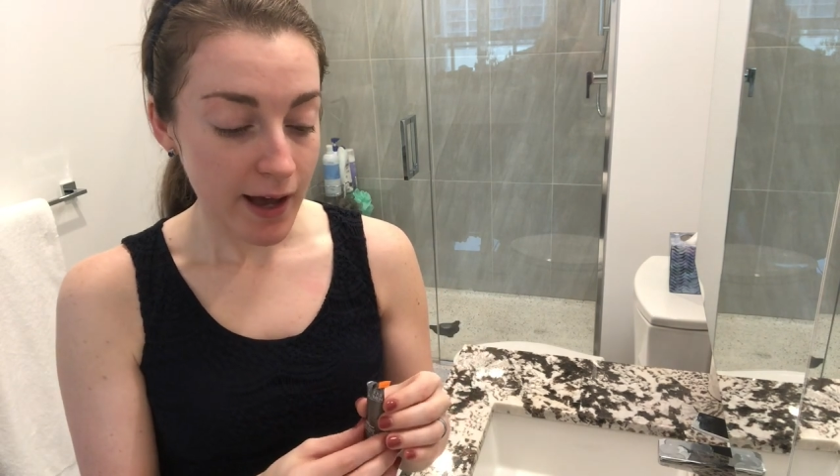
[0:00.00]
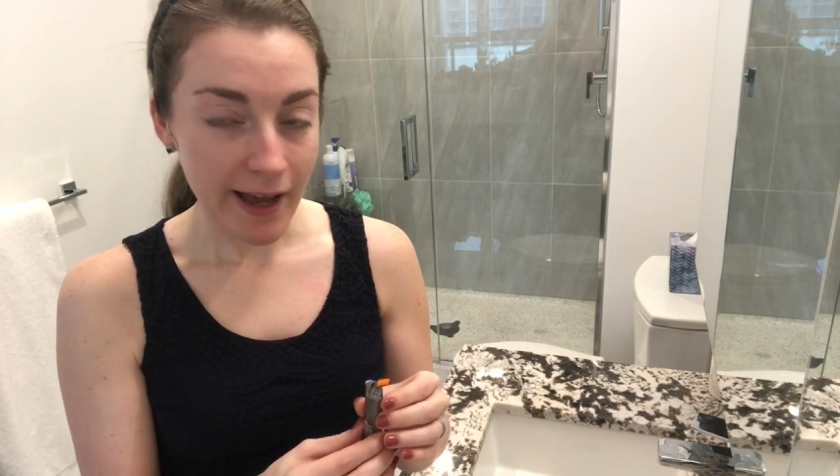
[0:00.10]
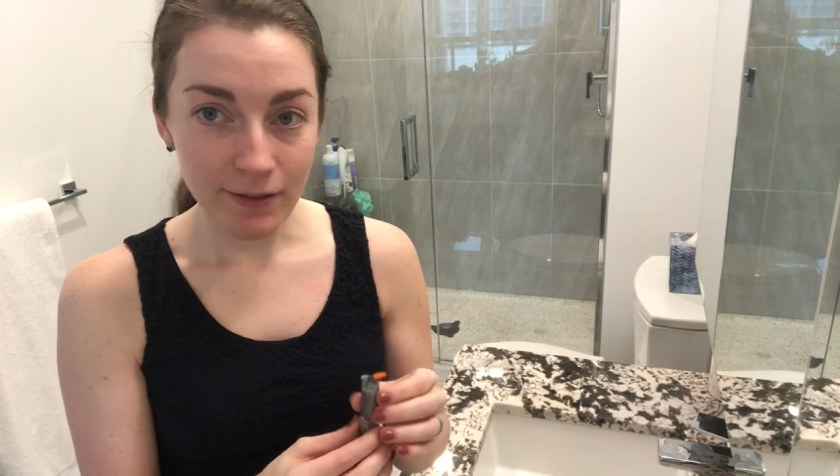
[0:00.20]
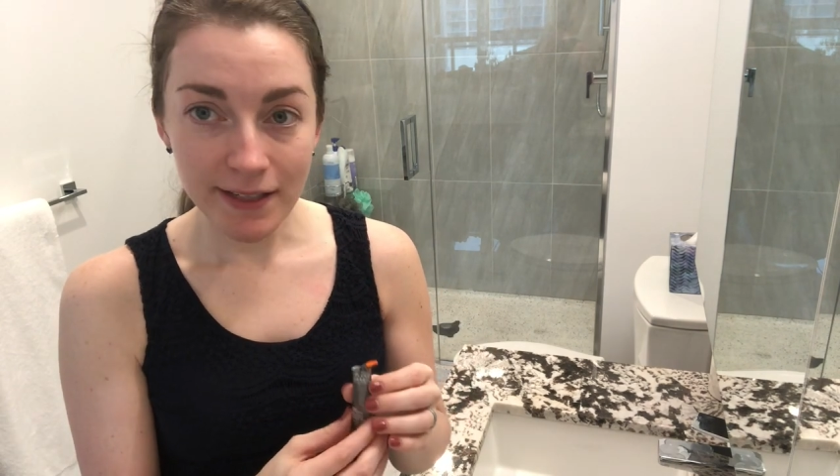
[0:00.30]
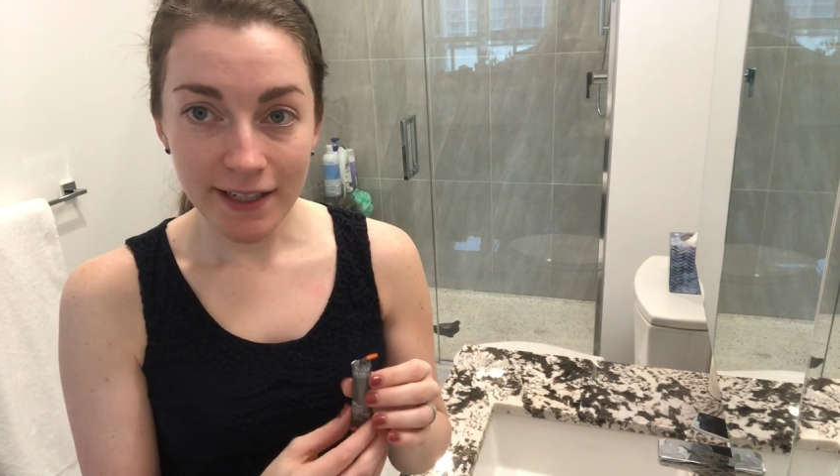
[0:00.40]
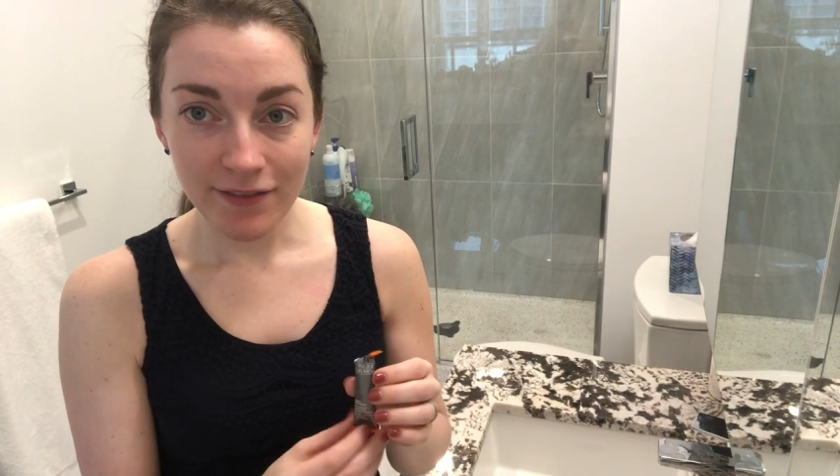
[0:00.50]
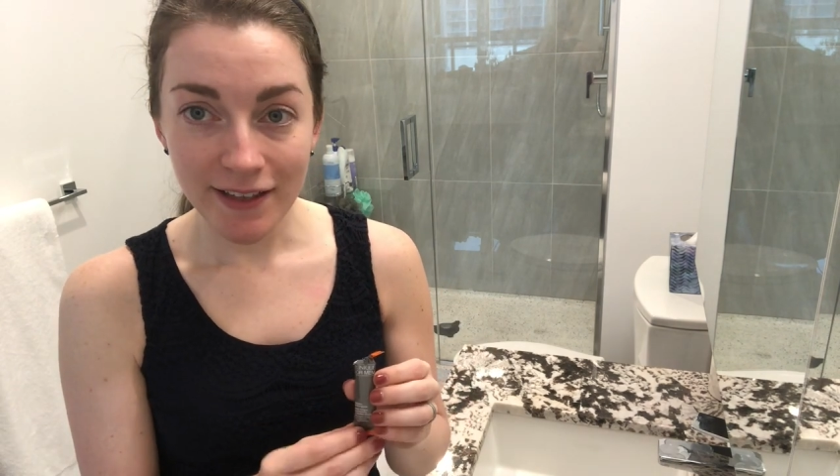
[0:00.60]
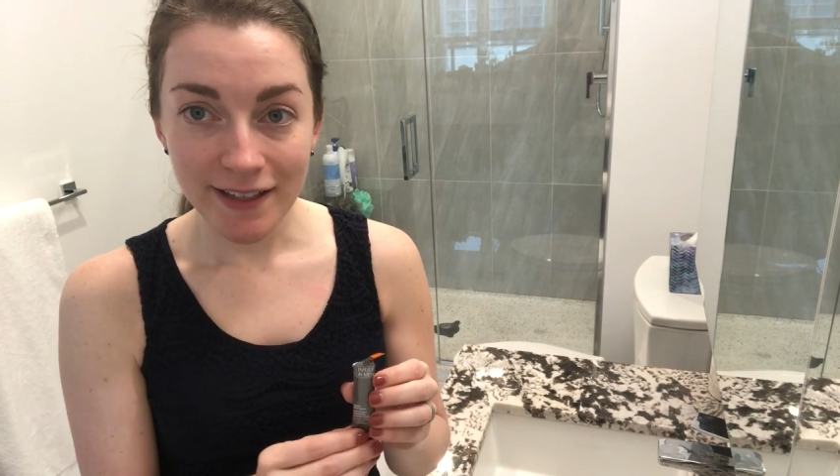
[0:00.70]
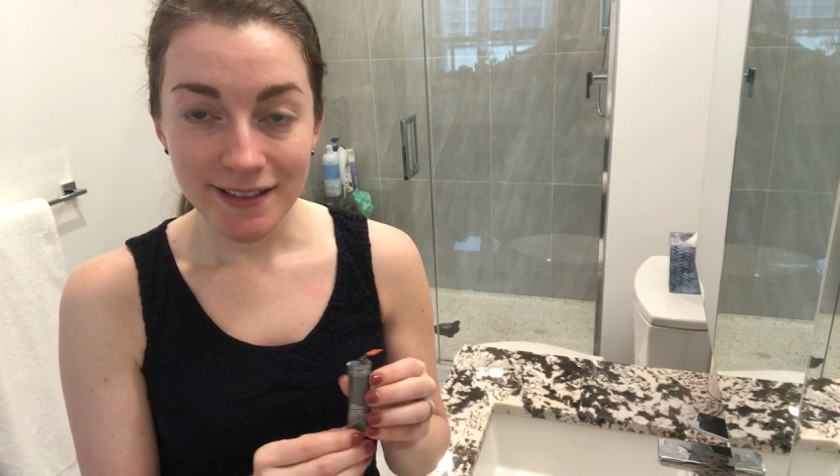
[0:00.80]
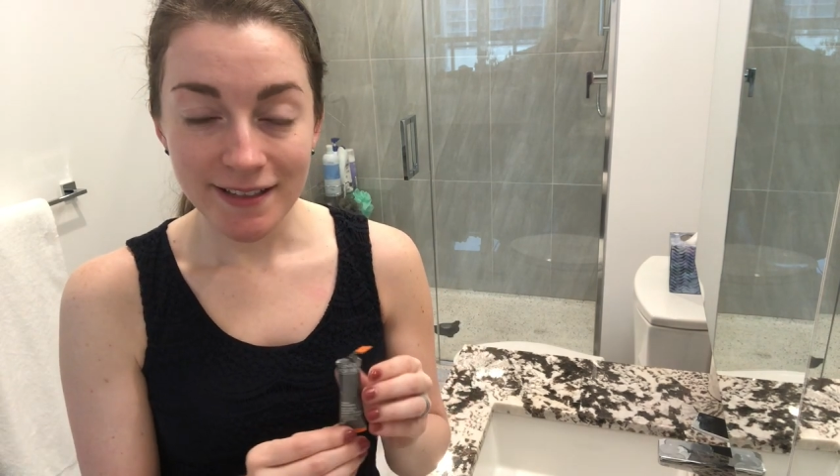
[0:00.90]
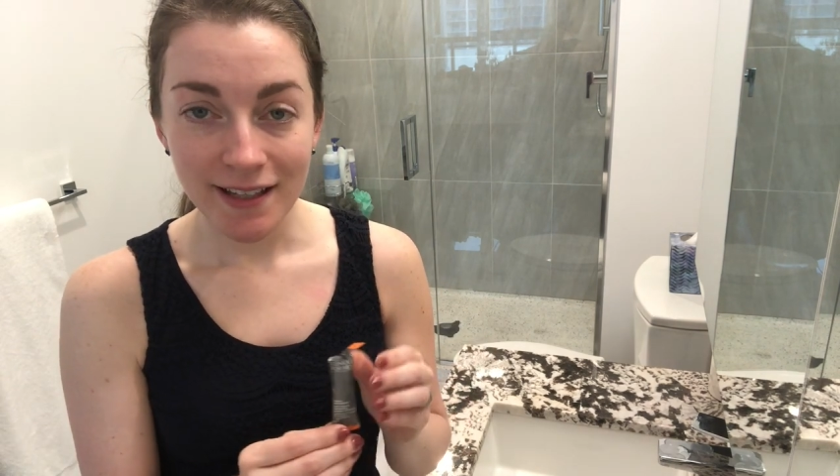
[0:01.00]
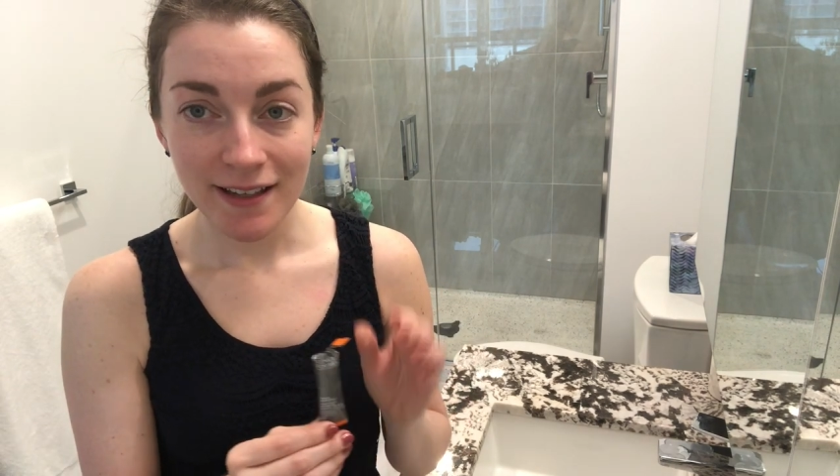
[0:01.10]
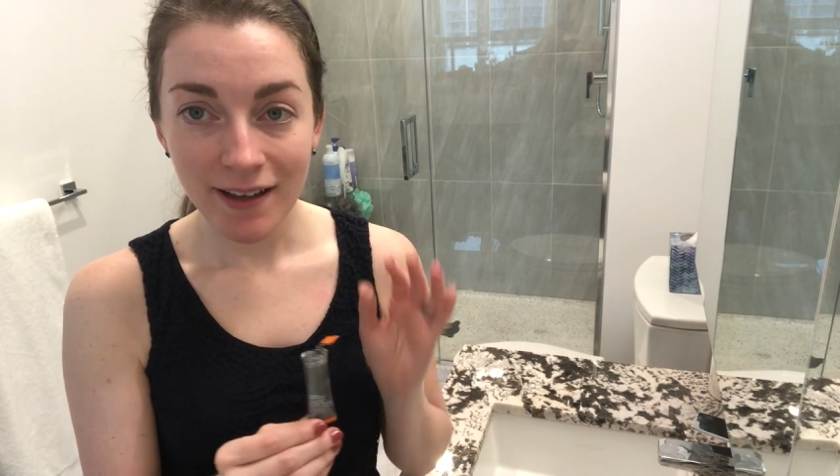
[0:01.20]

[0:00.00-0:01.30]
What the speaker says: I would give this